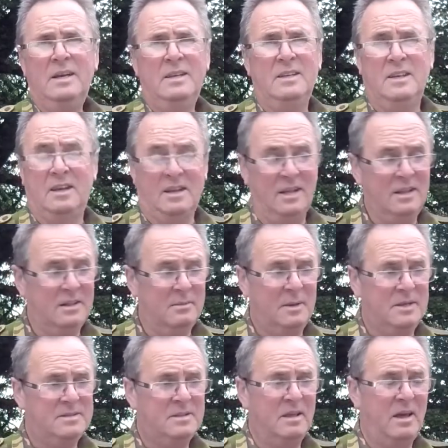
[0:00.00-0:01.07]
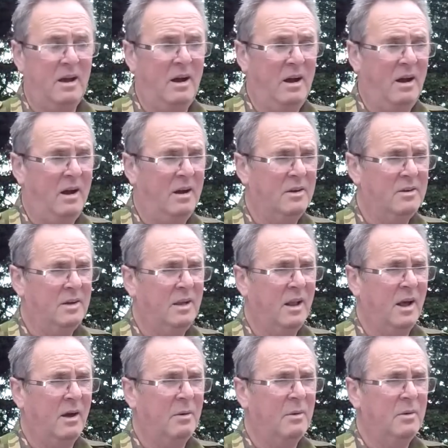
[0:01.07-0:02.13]
You can eat them as they are, you
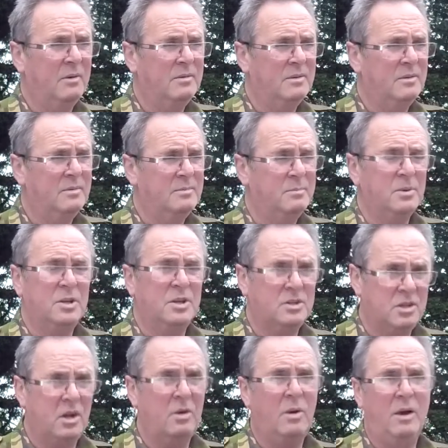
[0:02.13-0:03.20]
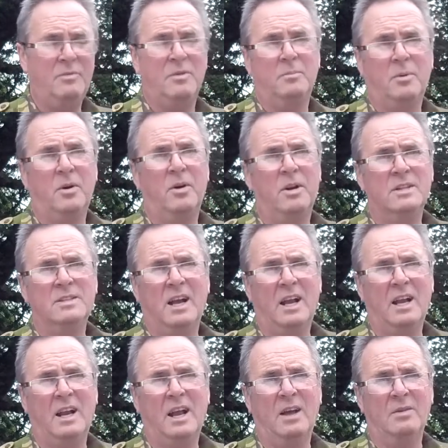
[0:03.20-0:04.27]
know, but you do have to boil the
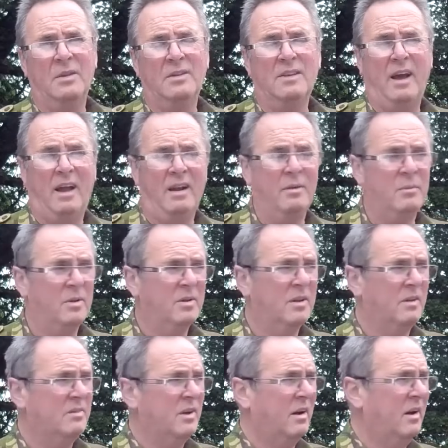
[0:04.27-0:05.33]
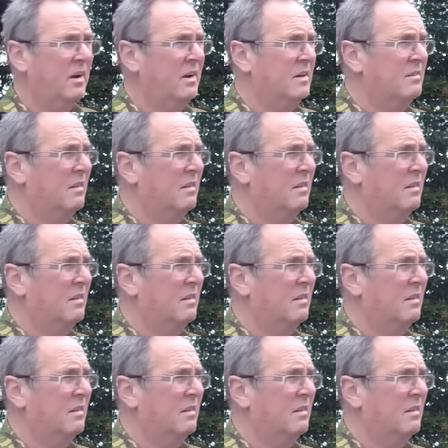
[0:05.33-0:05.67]
tannin out. The tannin will give you a hard